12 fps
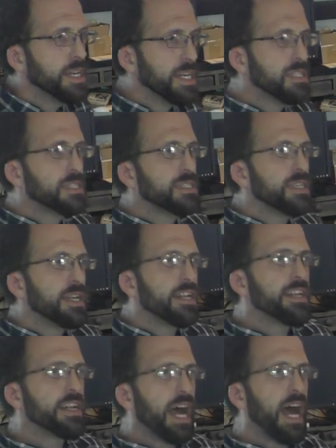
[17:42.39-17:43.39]
He's seated
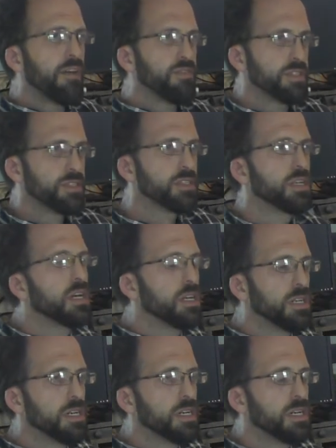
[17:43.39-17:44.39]
in the heavens.
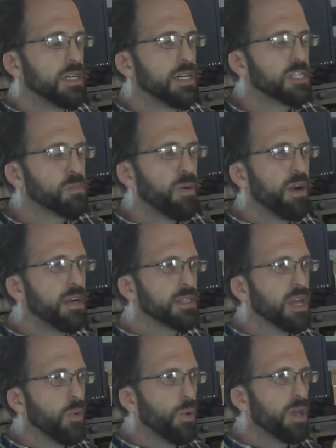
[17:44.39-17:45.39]
His prayer is
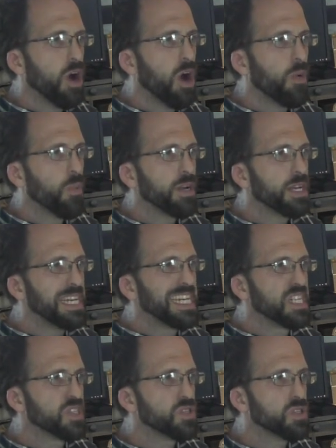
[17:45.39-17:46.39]
that we are where he
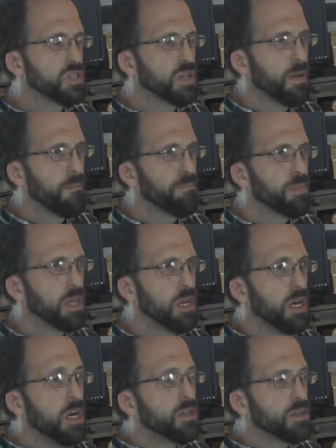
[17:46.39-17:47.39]
is.
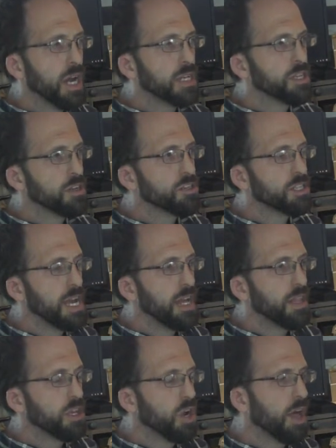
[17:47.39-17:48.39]
Do you guys
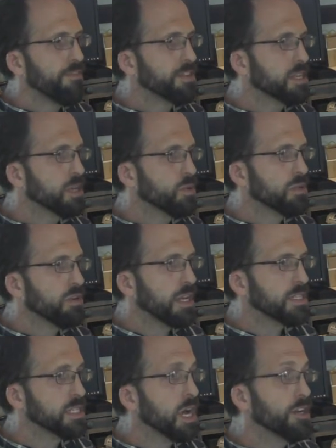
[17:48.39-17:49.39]
understand that your life is hidden with
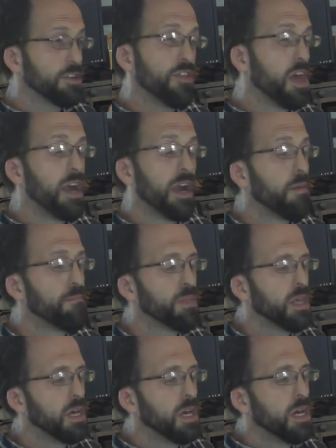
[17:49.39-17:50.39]
Christ in God? You're there.
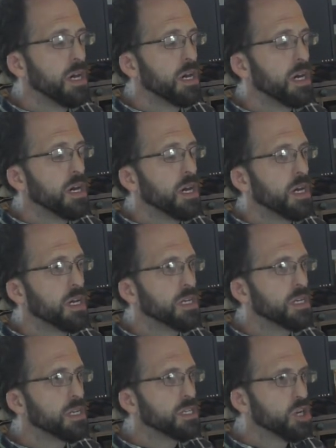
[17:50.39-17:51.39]

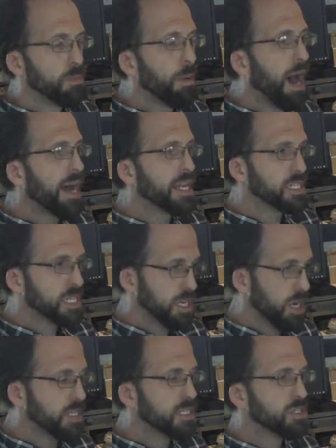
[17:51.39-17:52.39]
Your body's here
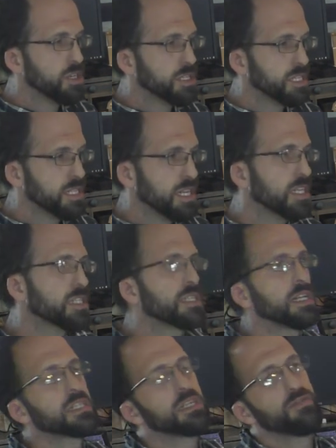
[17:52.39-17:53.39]
on this earth is an
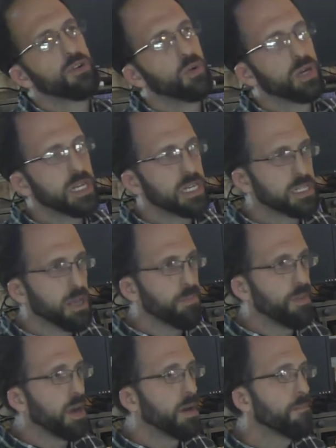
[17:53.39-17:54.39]
extension of who he is up
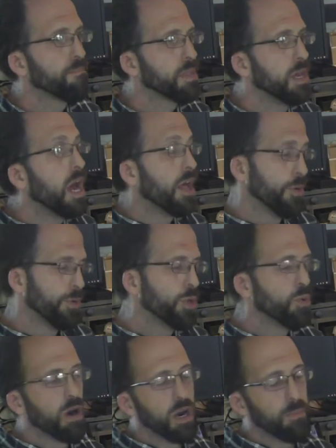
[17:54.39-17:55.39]
there and who
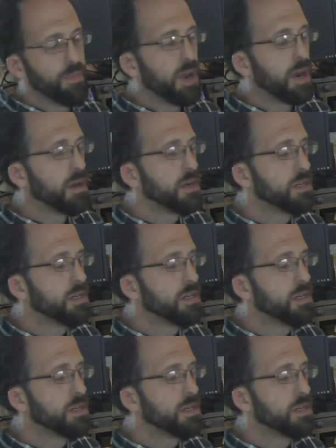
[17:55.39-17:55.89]
you are up there.